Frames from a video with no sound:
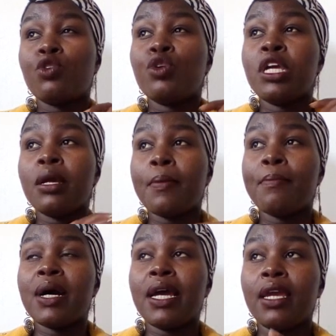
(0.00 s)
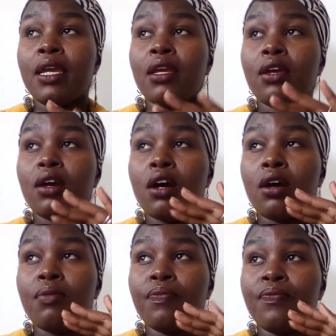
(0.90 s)
going by
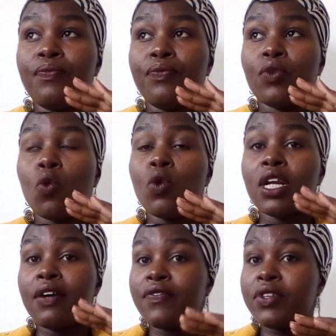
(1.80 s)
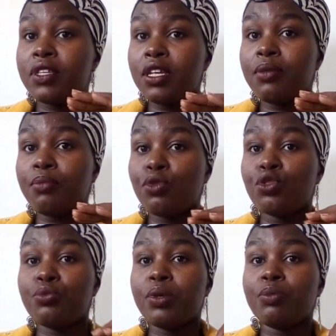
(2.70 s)
what I've seen
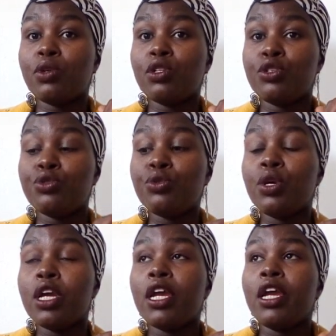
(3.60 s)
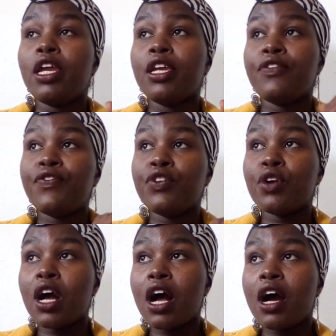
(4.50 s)
most people do, if
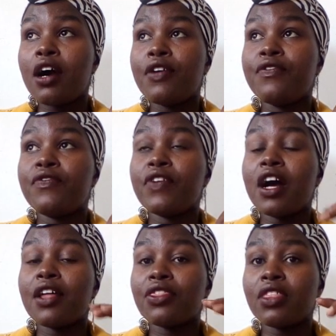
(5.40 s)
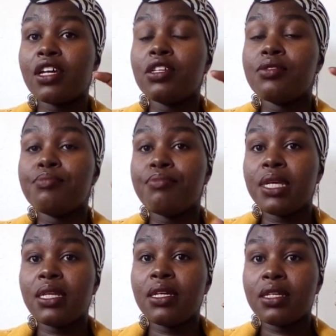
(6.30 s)
you have a
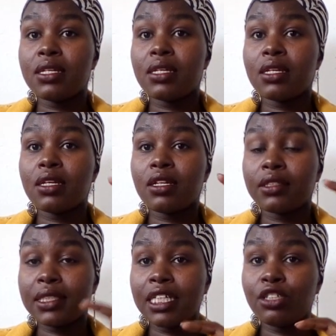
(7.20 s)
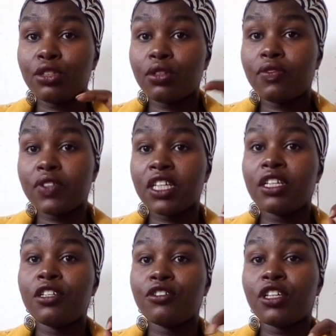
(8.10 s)
30-minute session of
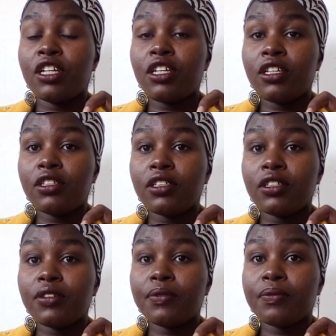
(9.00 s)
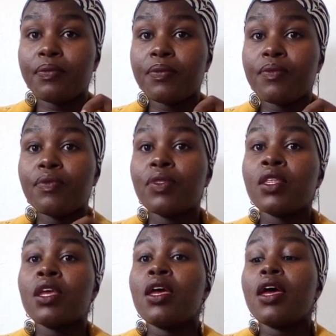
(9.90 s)
studying Chinese,
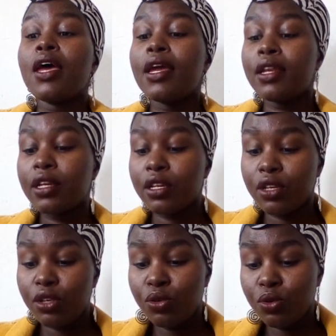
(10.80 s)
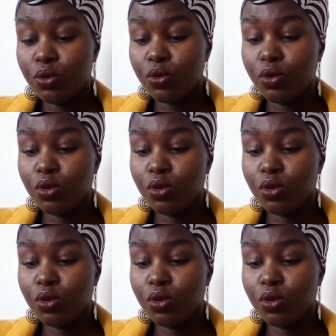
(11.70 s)
and you